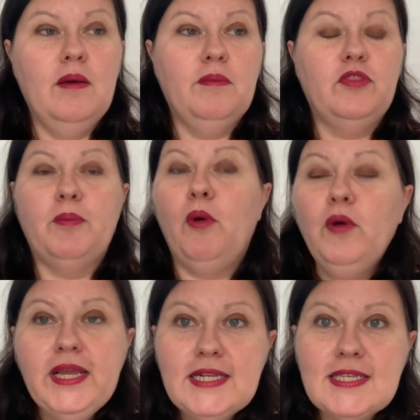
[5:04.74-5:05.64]
the
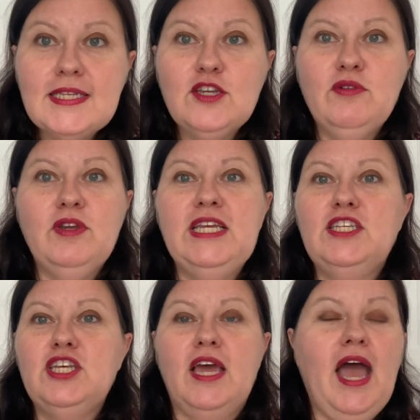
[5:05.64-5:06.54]
points, you need
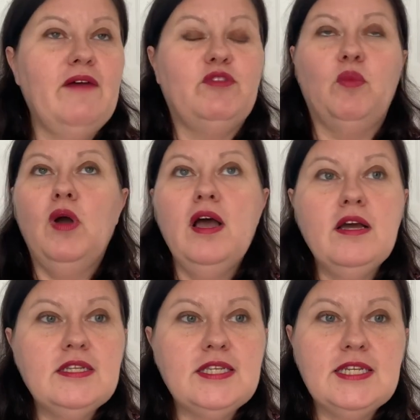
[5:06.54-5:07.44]
to have the
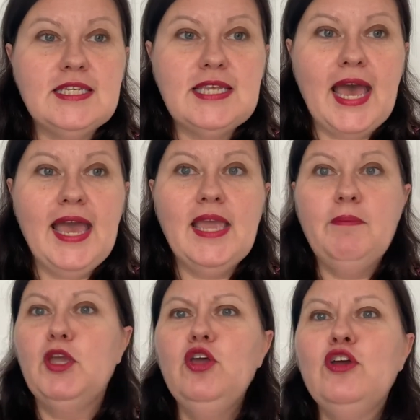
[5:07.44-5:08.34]
words to say,
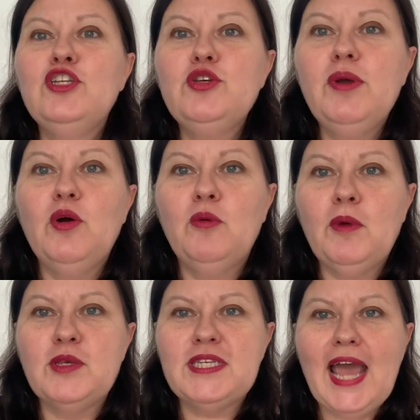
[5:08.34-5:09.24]
but you can do it
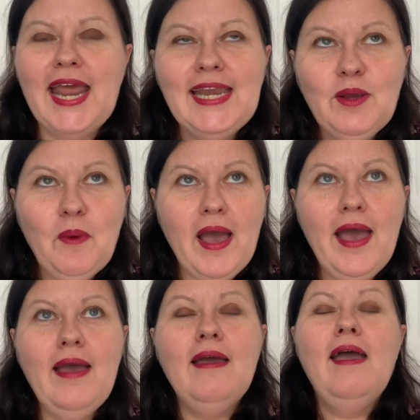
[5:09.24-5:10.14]
almost
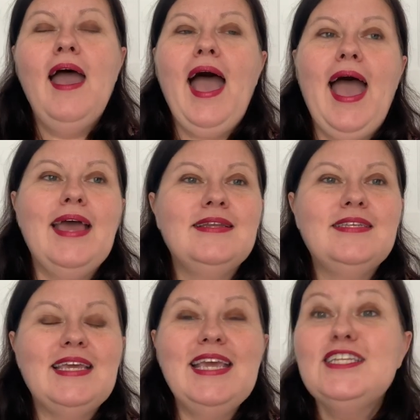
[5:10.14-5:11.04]
anywhere and
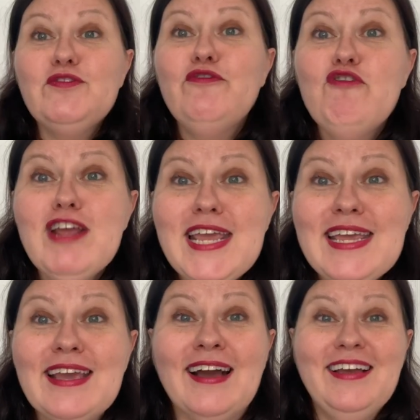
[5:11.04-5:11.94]
it's
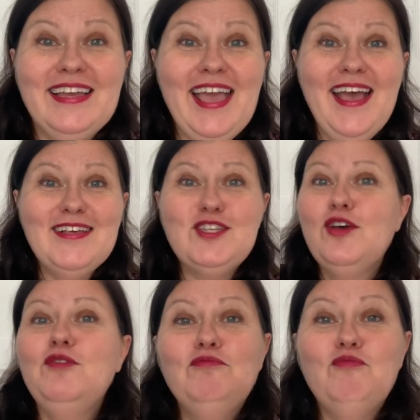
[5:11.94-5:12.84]
free. Yeah,
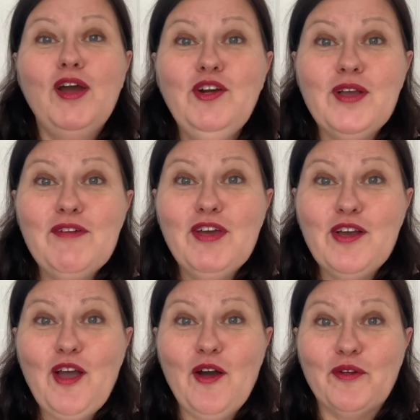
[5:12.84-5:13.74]
so why not give it a
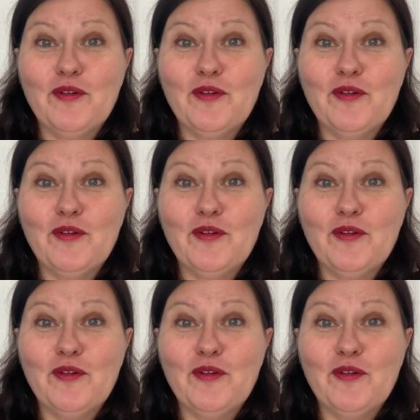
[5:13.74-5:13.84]
go?